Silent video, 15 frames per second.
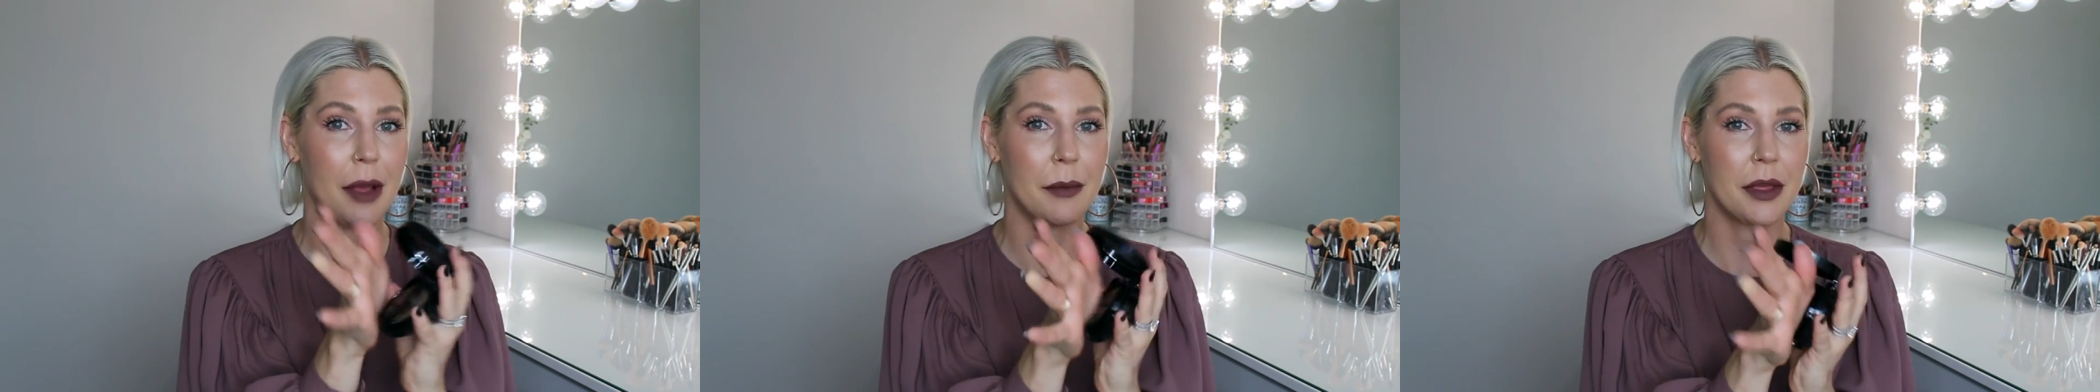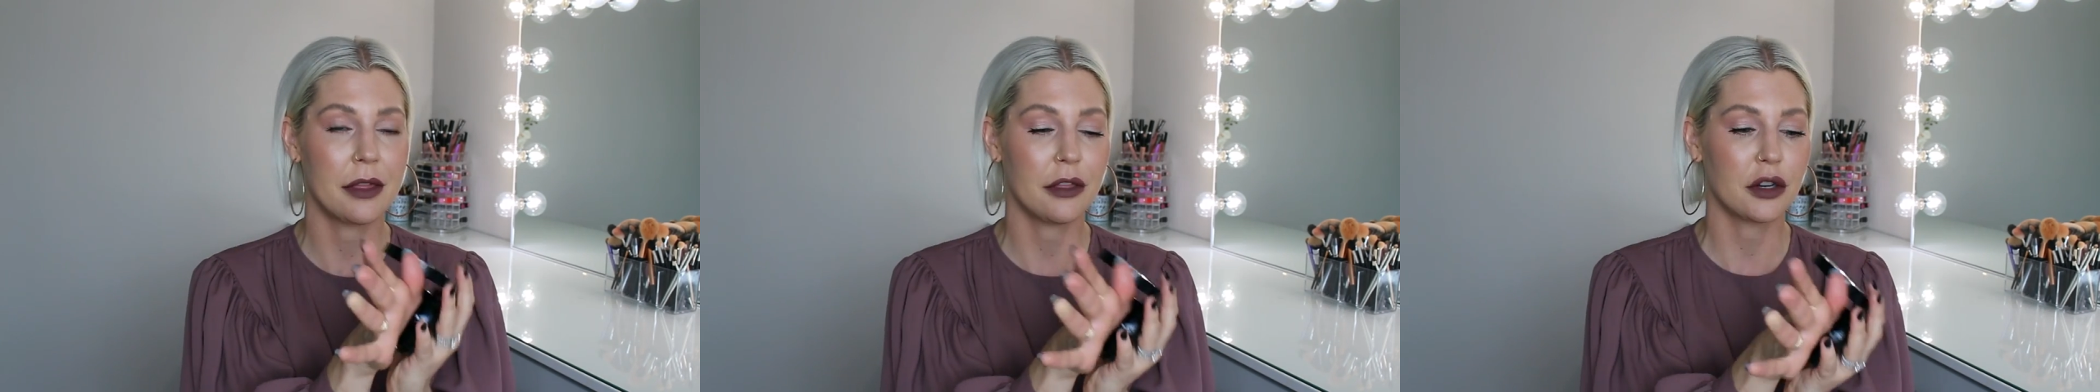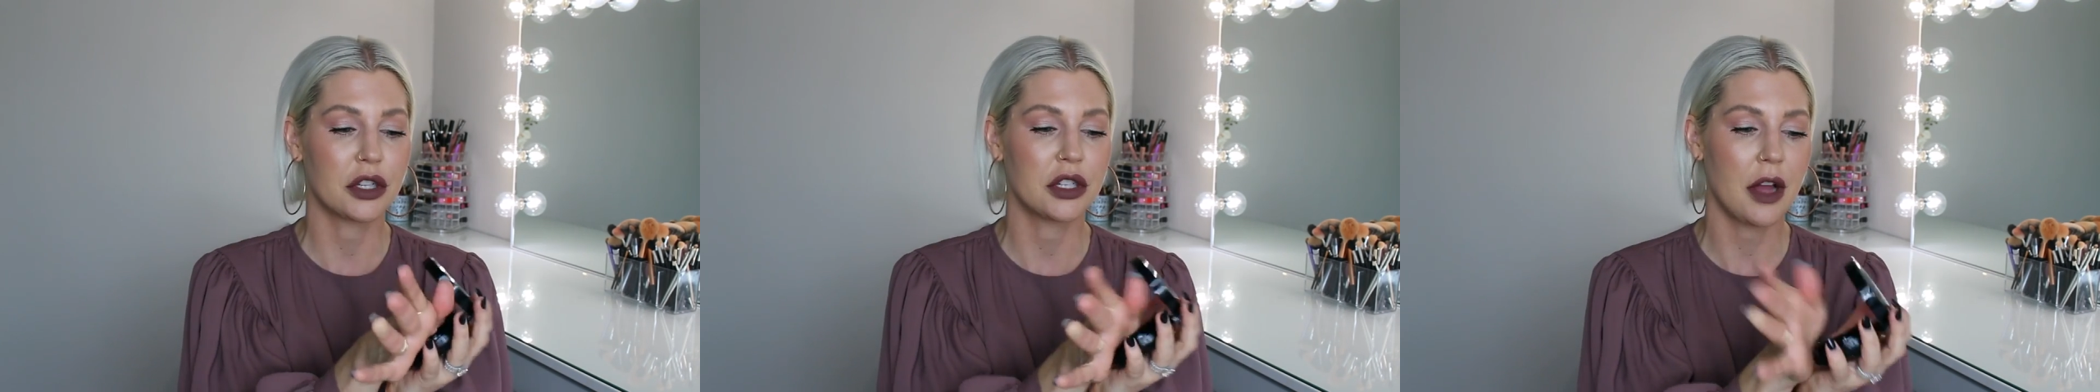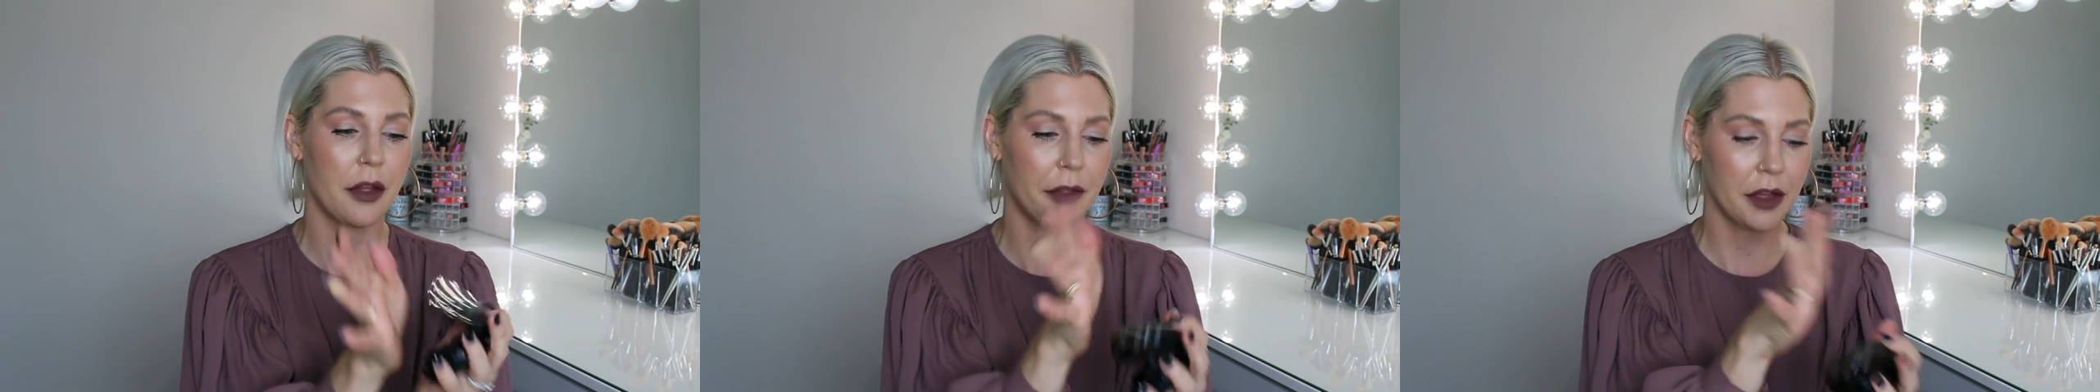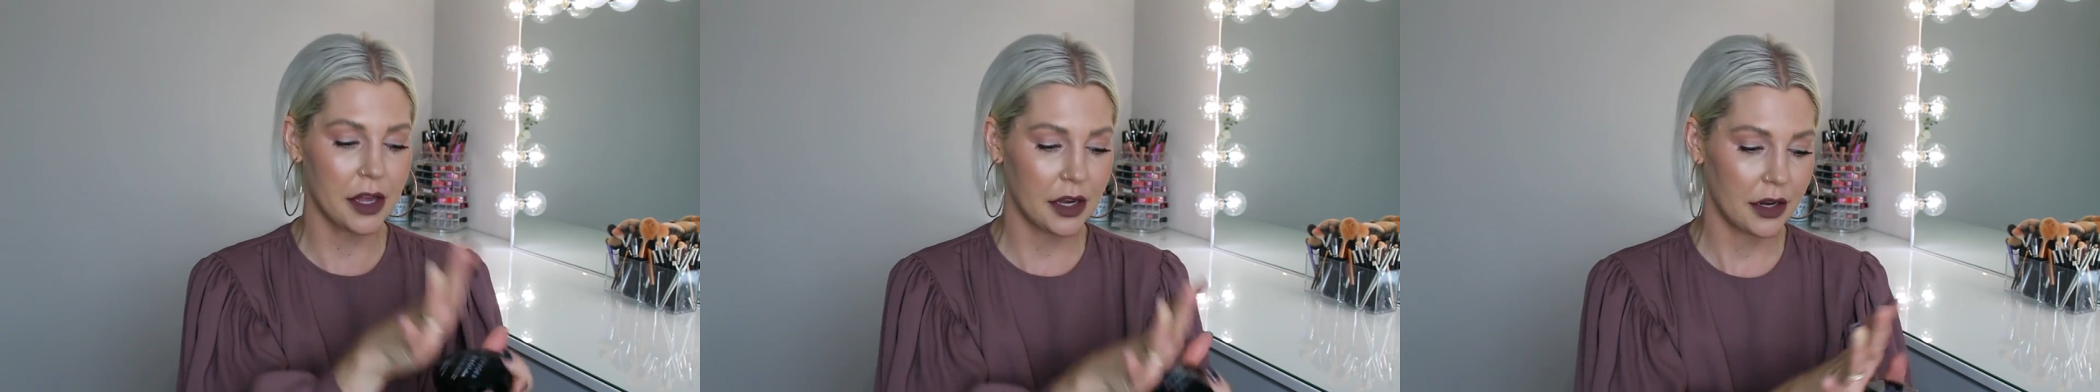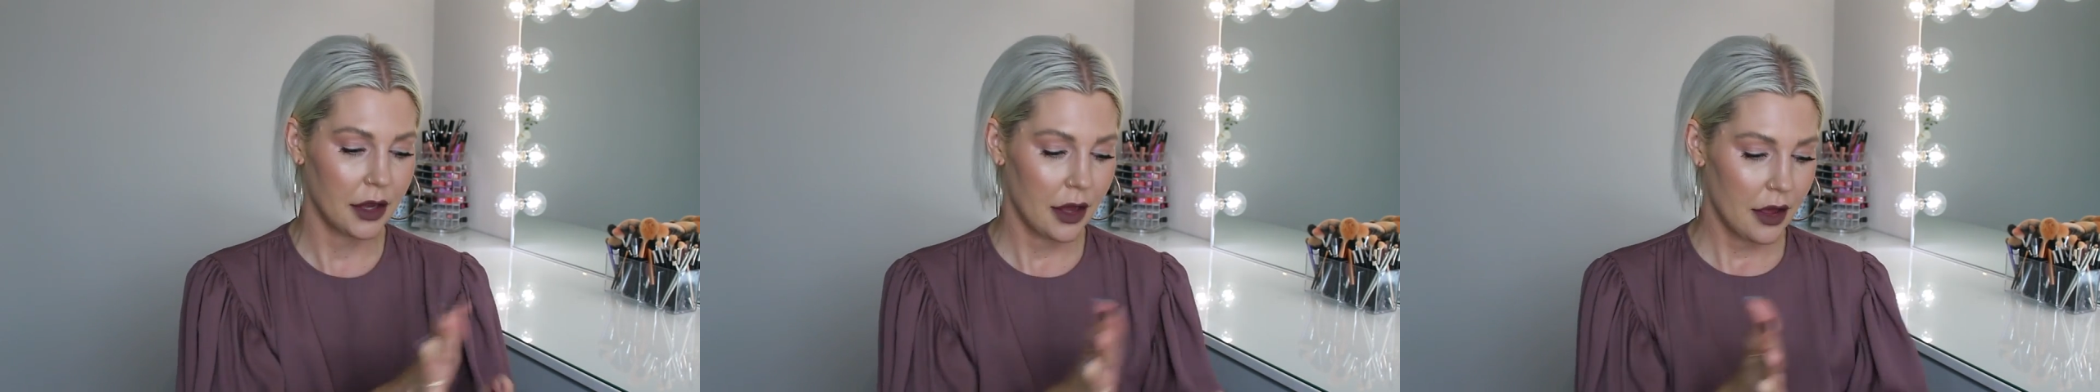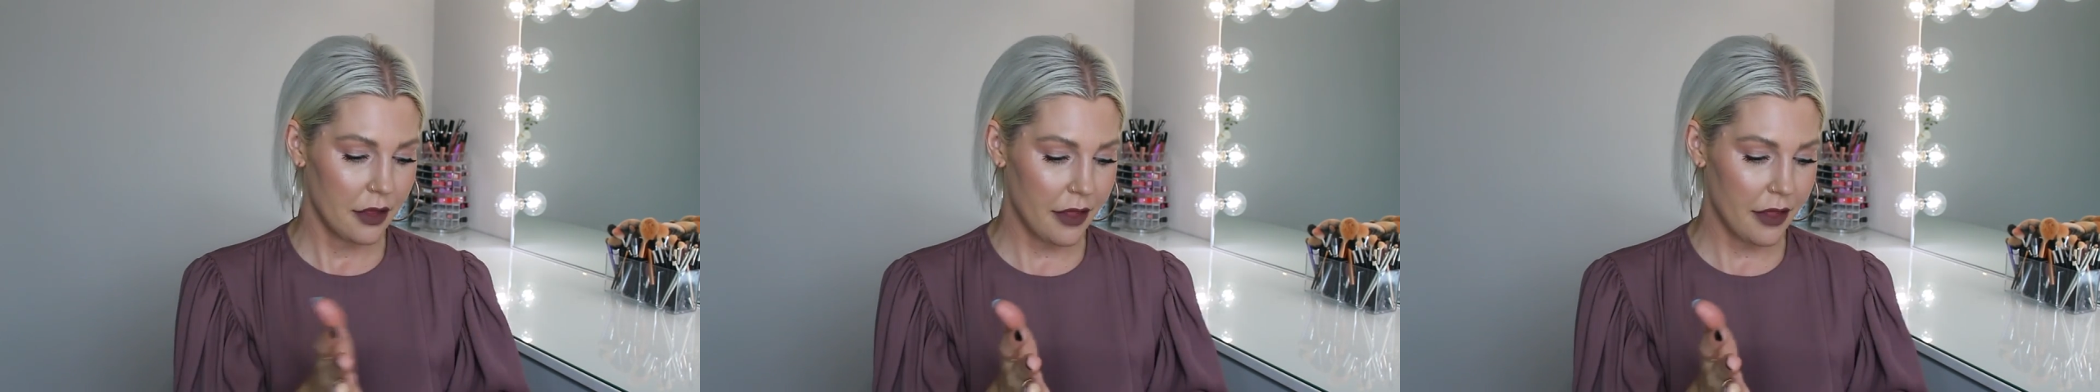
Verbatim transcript: I mean, there's nothing